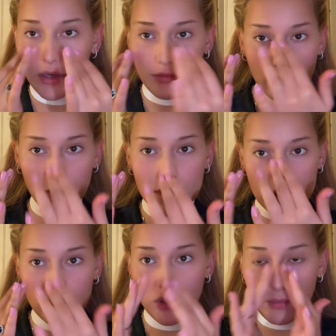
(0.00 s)
focus
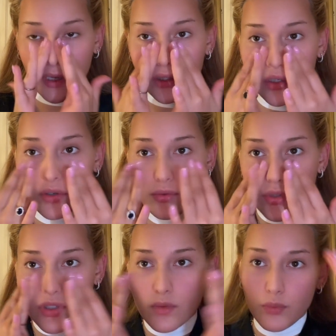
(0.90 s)
it on my
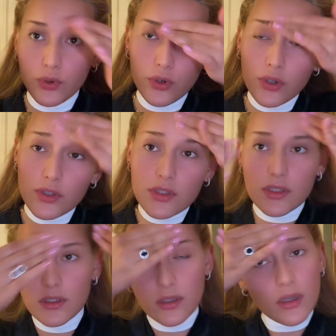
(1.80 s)
nose, pores,
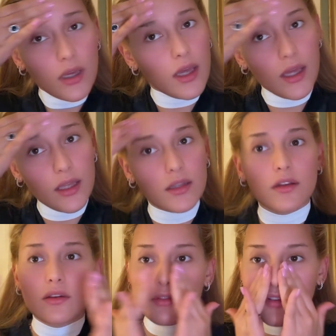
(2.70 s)
and
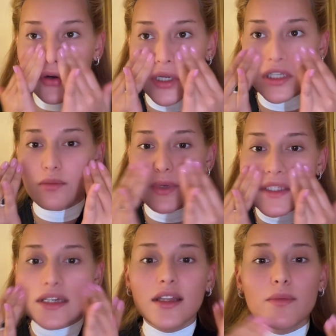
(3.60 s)
forehead,
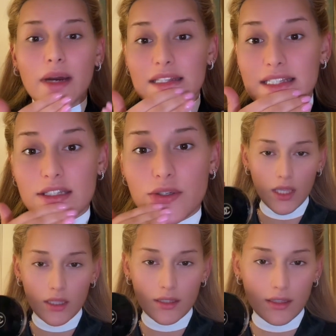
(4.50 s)
basically my T-zone.
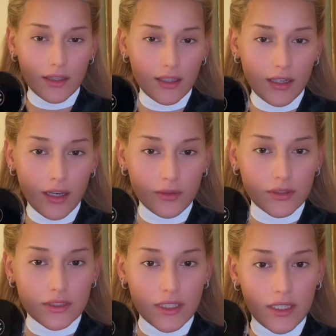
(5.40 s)
Then I will
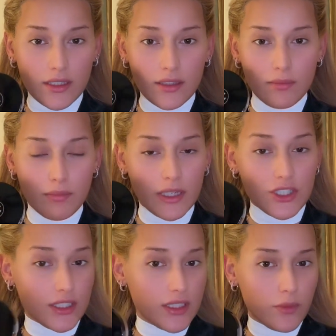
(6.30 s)
take my
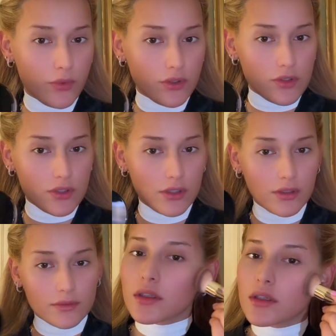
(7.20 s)
Chanel bronzer.
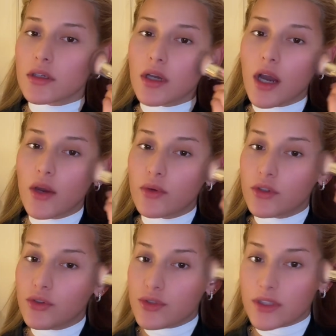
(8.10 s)
I will
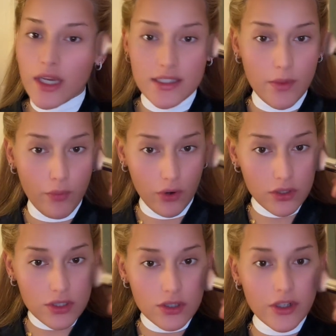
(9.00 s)
use it as a
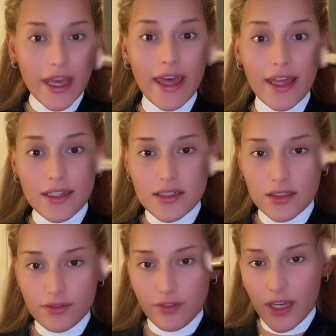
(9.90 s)
bronzer and
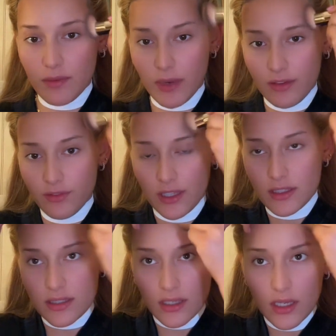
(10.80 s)
define my
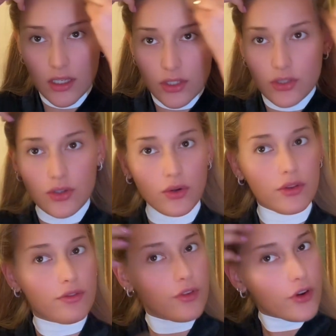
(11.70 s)
face. So the
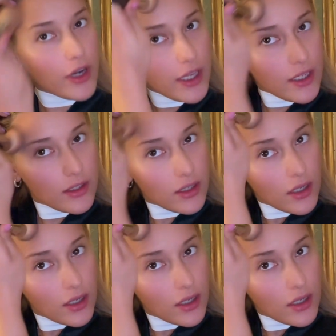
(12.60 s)
forehead,